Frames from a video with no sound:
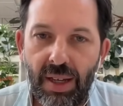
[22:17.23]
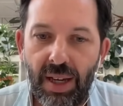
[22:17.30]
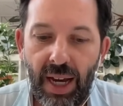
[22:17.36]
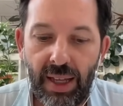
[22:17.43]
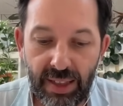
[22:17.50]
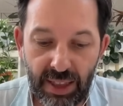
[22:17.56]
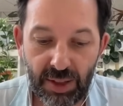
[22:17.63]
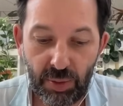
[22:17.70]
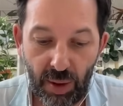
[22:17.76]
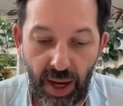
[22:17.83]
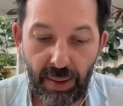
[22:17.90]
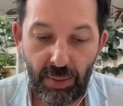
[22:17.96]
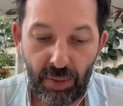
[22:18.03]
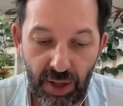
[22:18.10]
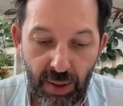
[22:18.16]
And this is why
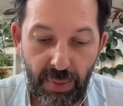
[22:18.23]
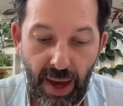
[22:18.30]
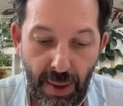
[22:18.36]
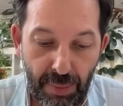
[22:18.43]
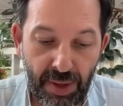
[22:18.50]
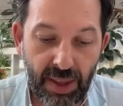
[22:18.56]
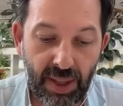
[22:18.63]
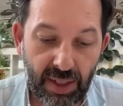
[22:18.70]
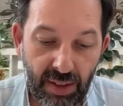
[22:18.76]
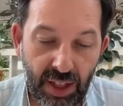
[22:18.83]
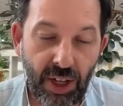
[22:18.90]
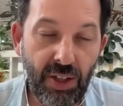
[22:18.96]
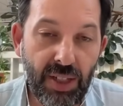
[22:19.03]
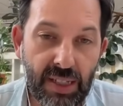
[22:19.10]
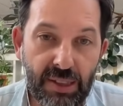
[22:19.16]
I'm happy that the
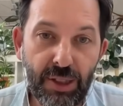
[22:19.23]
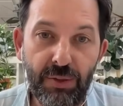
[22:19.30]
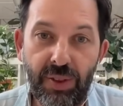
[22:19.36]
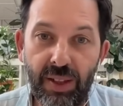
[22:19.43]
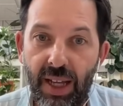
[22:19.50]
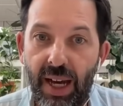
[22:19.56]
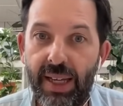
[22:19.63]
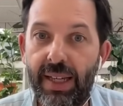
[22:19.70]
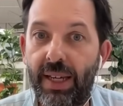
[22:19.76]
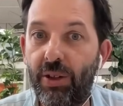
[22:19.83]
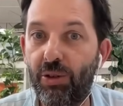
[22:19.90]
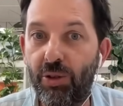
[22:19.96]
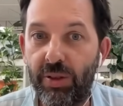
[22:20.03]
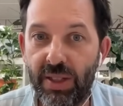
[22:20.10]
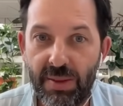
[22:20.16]
only silver lining in
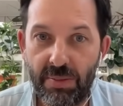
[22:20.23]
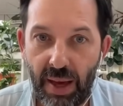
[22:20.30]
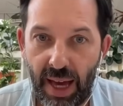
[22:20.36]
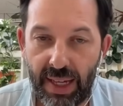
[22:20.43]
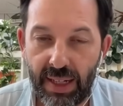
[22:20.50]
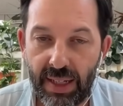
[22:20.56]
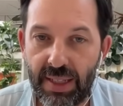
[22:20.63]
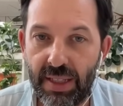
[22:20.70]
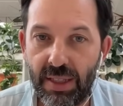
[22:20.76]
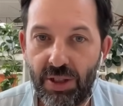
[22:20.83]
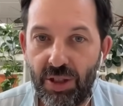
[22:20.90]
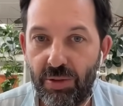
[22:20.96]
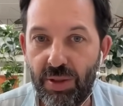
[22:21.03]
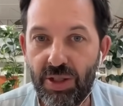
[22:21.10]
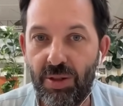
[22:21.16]
all this madness in the
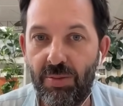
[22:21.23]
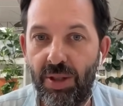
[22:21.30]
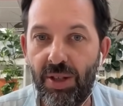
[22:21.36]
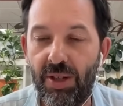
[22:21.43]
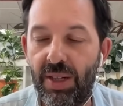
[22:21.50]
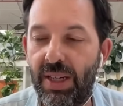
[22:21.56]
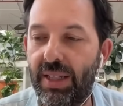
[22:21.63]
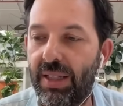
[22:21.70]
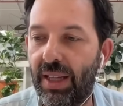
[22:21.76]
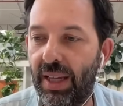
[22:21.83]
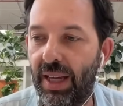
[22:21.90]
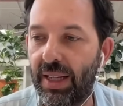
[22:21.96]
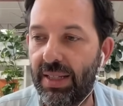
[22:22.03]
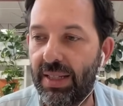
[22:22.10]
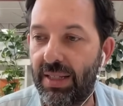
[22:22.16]
Jewish community in the
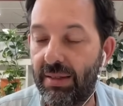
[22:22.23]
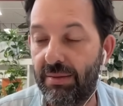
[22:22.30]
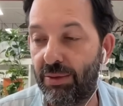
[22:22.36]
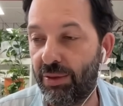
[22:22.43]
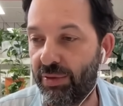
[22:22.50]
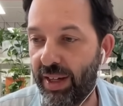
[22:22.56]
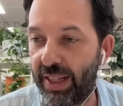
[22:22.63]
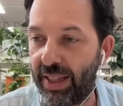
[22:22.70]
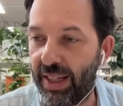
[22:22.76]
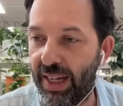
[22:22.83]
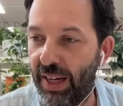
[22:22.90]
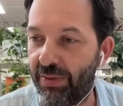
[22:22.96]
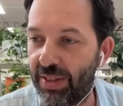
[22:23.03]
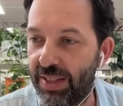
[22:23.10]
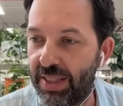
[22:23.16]
last, well, frankly,
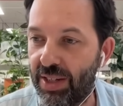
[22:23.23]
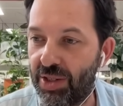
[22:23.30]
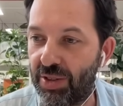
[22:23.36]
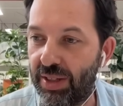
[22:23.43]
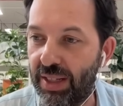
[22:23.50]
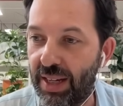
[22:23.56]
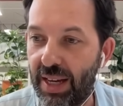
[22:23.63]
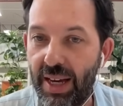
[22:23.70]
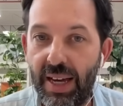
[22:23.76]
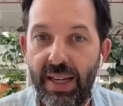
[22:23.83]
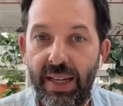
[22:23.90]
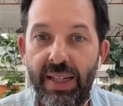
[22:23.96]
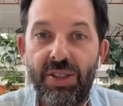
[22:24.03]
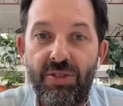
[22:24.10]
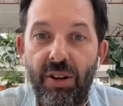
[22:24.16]
half a century,
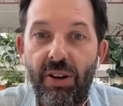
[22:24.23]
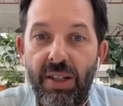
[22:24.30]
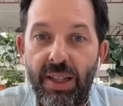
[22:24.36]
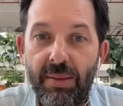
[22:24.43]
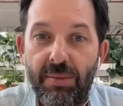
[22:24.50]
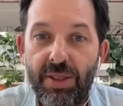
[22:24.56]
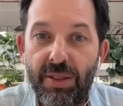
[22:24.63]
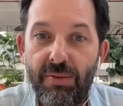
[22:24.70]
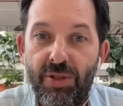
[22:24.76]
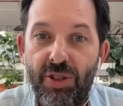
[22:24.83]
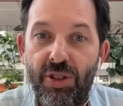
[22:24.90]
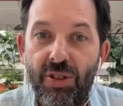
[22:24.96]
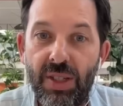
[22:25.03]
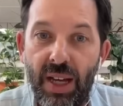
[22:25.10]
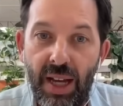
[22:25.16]
is growing numbers of
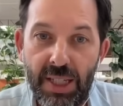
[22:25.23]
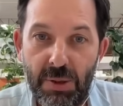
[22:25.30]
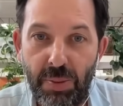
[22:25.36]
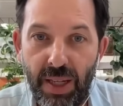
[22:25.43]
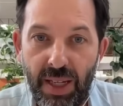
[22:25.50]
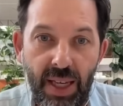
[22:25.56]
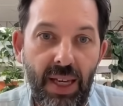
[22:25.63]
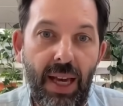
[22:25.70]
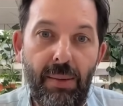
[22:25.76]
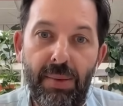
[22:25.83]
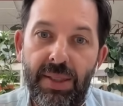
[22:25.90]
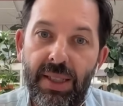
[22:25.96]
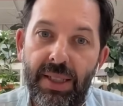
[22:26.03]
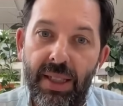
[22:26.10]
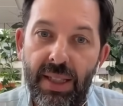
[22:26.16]
Jews are speaking out,
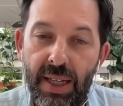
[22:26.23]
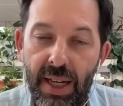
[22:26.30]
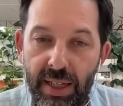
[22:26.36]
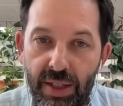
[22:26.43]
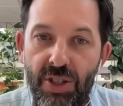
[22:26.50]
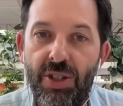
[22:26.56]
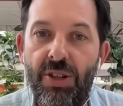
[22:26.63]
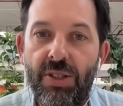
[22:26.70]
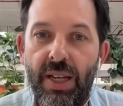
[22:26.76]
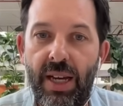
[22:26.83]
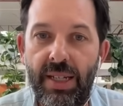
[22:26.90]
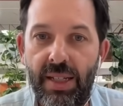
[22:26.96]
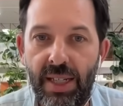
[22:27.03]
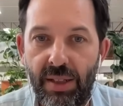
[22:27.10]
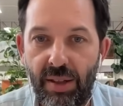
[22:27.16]
particularly younger Jews,
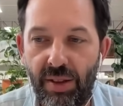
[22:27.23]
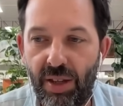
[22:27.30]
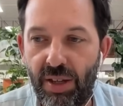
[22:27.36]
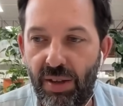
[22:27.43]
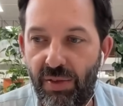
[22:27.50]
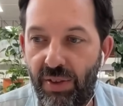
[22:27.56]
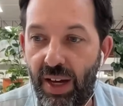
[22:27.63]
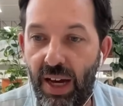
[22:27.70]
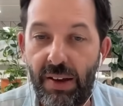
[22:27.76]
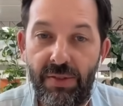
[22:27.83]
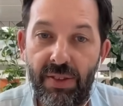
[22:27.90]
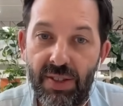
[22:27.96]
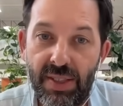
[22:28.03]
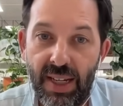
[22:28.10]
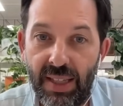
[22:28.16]
18 to 35. And
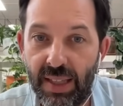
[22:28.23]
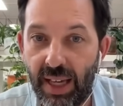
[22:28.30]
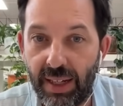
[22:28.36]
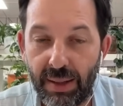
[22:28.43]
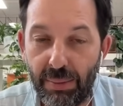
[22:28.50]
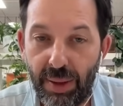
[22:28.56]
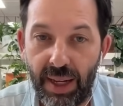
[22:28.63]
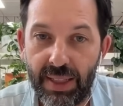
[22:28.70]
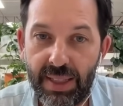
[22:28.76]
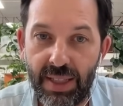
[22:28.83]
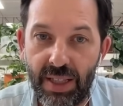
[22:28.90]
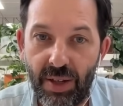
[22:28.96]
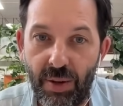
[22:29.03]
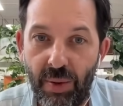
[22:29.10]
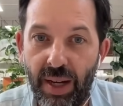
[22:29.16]
you've seen that in parts of
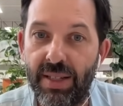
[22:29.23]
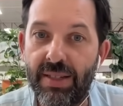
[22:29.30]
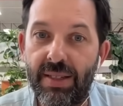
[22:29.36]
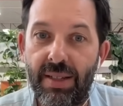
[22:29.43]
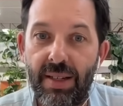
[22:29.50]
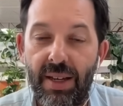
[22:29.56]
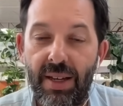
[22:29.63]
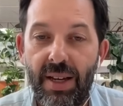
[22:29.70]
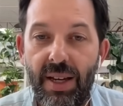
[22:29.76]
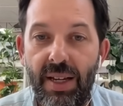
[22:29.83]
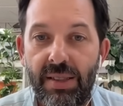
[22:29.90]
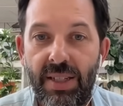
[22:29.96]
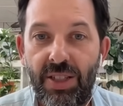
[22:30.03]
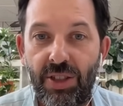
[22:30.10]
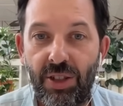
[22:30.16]
the US.
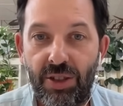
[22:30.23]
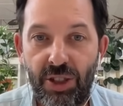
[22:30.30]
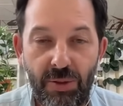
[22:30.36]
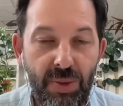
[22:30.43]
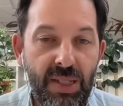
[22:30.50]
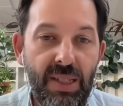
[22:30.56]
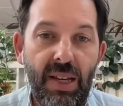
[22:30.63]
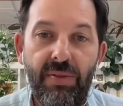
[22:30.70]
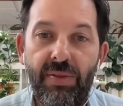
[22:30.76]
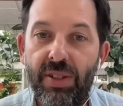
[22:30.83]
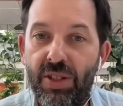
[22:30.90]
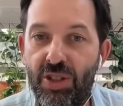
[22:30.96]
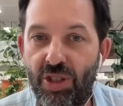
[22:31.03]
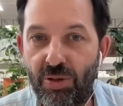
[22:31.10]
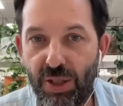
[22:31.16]
Since October
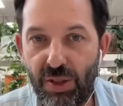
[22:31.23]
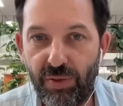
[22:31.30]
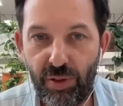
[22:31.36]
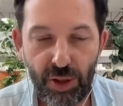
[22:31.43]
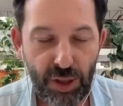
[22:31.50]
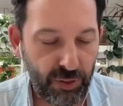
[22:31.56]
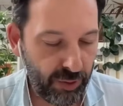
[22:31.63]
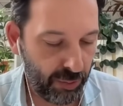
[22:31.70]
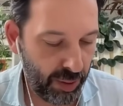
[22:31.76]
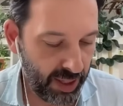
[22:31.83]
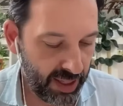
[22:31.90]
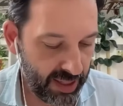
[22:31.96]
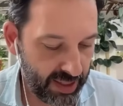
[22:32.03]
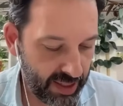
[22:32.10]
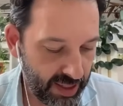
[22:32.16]
7, Jewish Voice for
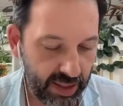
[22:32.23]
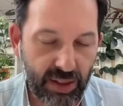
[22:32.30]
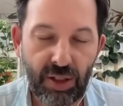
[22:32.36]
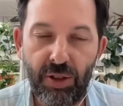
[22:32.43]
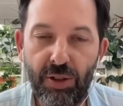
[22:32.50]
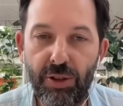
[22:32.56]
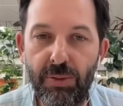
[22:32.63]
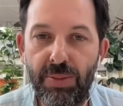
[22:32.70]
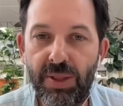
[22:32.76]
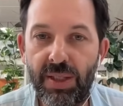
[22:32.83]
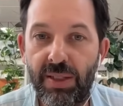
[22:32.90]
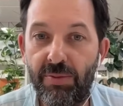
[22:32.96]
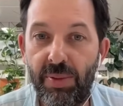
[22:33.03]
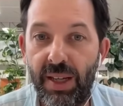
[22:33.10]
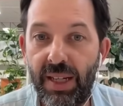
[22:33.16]
Peace and other groups that
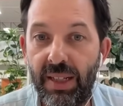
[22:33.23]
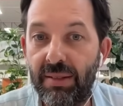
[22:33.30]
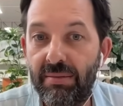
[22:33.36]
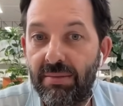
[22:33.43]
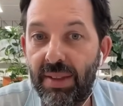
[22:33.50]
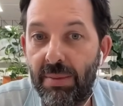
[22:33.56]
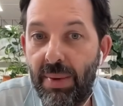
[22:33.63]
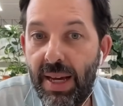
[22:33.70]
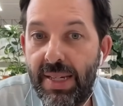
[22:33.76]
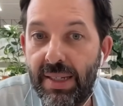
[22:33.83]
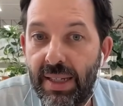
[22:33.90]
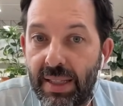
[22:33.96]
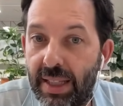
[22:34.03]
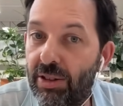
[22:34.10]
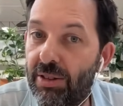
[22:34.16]
have been
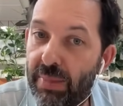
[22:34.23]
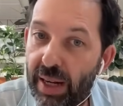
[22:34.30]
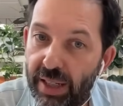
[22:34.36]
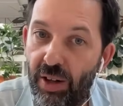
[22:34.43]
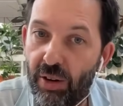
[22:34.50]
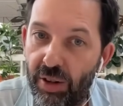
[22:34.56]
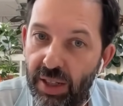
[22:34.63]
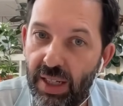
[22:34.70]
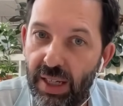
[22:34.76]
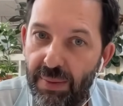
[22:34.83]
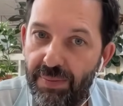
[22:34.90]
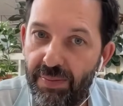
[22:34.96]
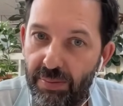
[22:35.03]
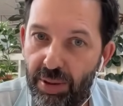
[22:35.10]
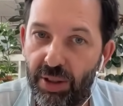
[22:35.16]
amazing. They're a
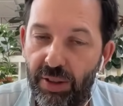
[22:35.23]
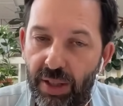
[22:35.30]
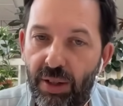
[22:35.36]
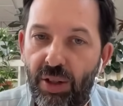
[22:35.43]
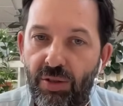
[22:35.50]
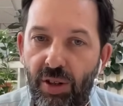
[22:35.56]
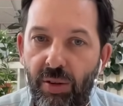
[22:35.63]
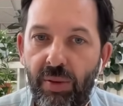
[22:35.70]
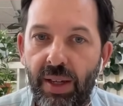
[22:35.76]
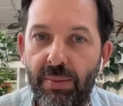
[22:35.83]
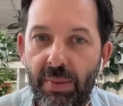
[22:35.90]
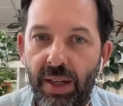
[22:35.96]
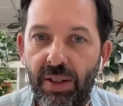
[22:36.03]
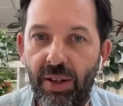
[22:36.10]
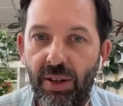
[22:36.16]
minority, but they're a
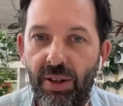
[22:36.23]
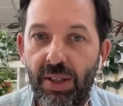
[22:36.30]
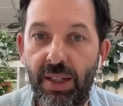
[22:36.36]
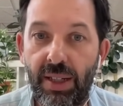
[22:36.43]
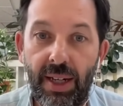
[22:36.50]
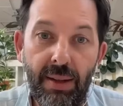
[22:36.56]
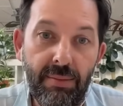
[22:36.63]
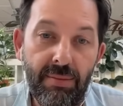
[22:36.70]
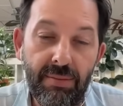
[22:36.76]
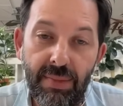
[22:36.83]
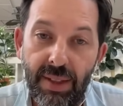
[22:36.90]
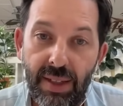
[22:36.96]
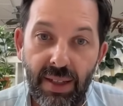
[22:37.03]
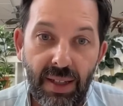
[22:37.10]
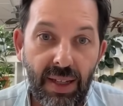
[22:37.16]
growing minority. And I'm
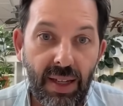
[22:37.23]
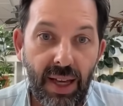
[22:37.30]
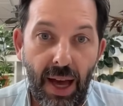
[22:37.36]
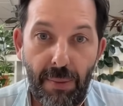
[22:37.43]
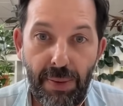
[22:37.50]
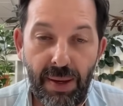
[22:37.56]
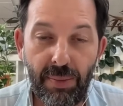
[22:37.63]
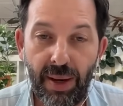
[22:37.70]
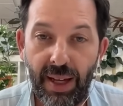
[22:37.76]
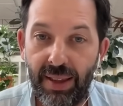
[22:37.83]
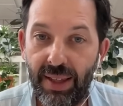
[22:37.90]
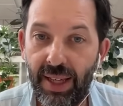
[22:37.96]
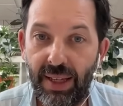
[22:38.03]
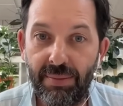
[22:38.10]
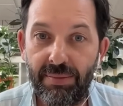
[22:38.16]
happy about
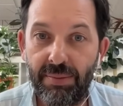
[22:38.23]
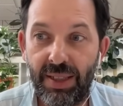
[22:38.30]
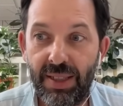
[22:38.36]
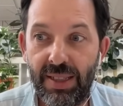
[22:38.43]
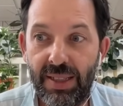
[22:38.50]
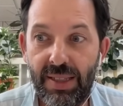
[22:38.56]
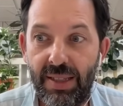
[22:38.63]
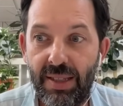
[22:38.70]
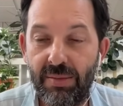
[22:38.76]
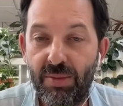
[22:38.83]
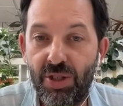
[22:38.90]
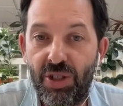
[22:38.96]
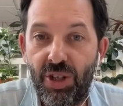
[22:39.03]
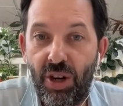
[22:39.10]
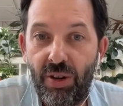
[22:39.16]
that, because the
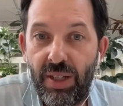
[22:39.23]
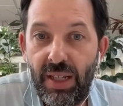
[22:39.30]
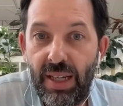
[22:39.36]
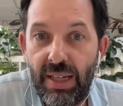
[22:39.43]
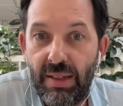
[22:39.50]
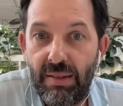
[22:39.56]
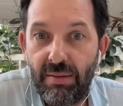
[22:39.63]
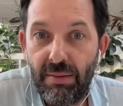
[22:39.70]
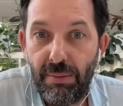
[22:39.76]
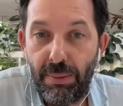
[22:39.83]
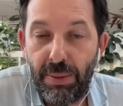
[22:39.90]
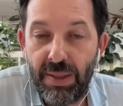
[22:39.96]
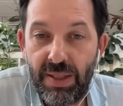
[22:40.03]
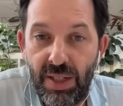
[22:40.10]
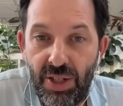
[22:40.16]
majority
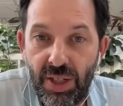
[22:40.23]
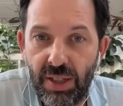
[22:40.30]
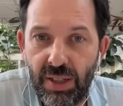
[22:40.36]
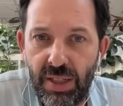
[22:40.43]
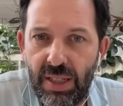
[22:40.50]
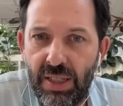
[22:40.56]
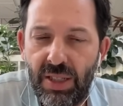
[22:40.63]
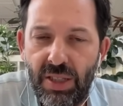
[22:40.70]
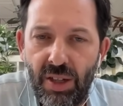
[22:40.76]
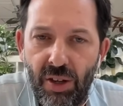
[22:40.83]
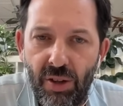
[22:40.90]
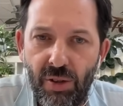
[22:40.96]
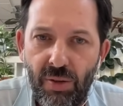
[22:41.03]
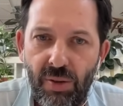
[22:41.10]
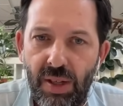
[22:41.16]
position is
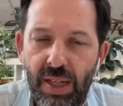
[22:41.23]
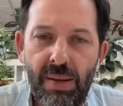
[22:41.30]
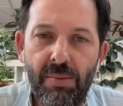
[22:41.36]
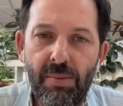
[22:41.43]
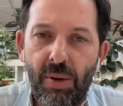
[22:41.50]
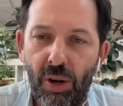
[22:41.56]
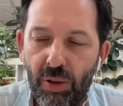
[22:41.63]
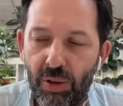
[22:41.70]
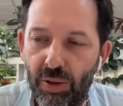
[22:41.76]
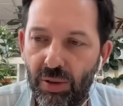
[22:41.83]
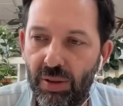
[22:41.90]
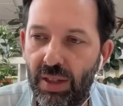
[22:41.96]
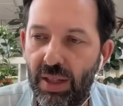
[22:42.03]
so immoral.